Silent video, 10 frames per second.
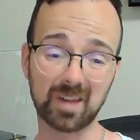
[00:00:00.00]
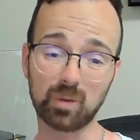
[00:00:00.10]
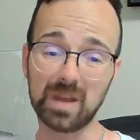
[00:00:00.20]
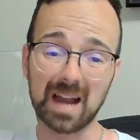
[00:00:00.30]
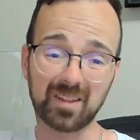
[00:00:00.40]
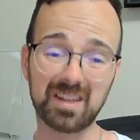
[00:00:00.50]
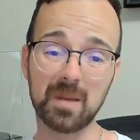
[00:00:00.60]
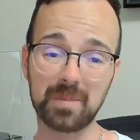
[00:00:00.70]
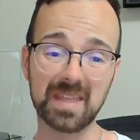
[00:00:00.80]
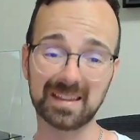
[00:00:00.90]
said, we got to see
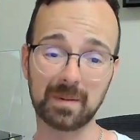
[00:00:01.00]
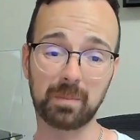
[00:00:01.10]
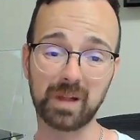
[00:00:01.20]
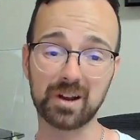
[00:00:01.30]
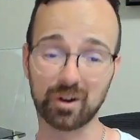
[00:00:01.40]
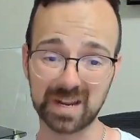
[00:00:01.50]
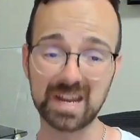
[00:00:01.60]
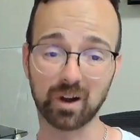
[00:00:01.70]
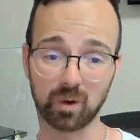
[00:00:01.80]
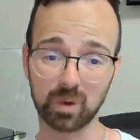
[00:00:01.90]
him be that type of player
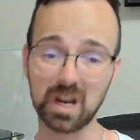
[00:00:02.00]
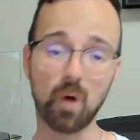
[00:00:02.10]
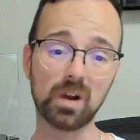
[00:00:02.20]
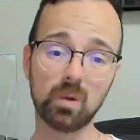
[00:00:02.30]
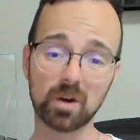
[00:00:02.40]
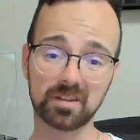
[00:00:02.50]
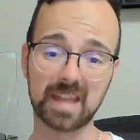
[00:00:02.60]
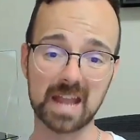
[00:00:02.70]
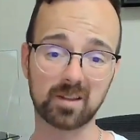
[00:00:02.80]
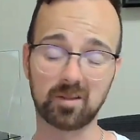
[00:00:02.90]
here. We know what he was in
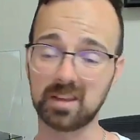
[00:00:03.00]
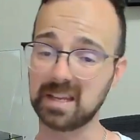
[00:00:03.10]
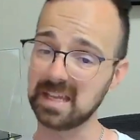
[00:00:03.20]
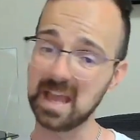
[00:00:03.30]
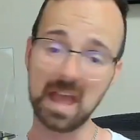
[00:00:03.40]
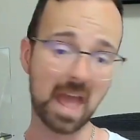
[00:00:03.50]
Kansas City.